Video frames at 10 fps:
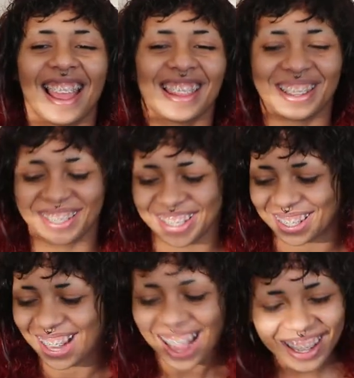There was
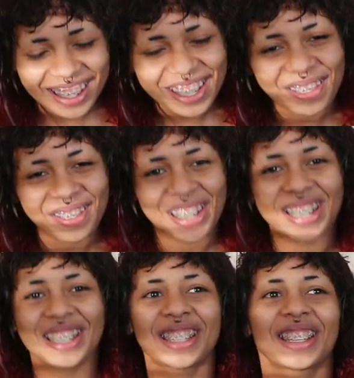the color
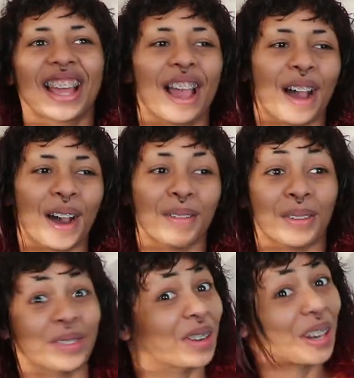difference.
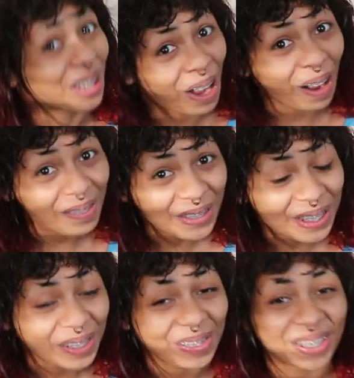It was very
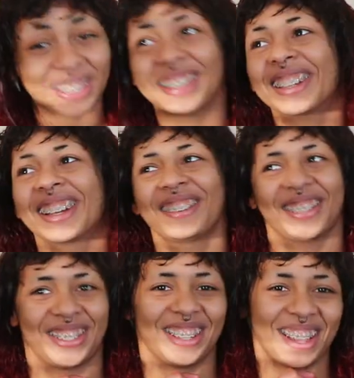comfortable. It
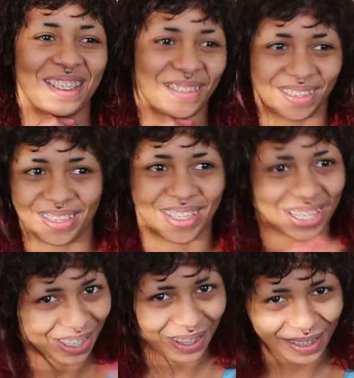was
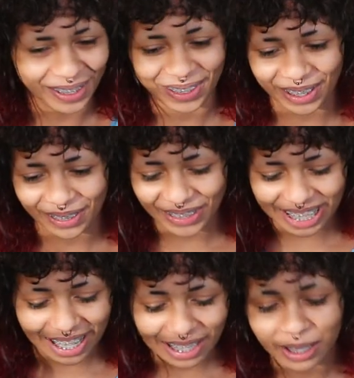so comfortable,
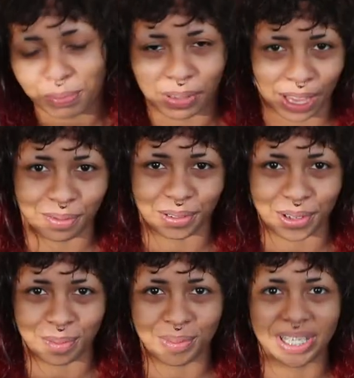besides those
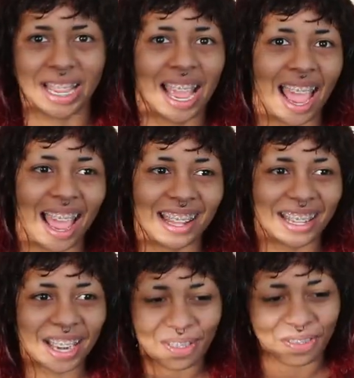platforms. And
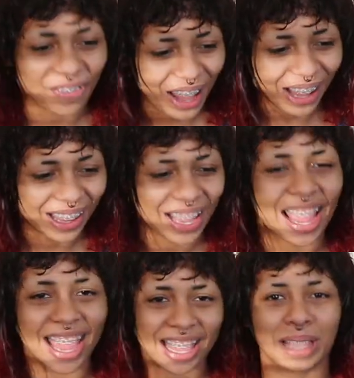then I fell
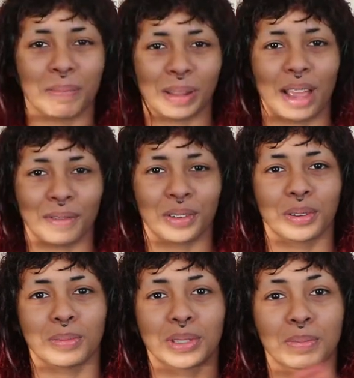in the
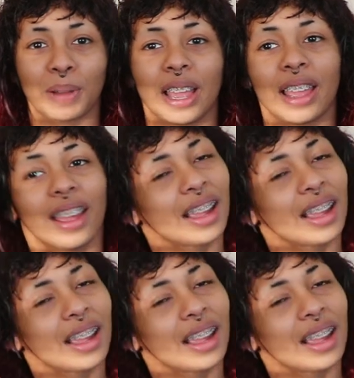platforms, but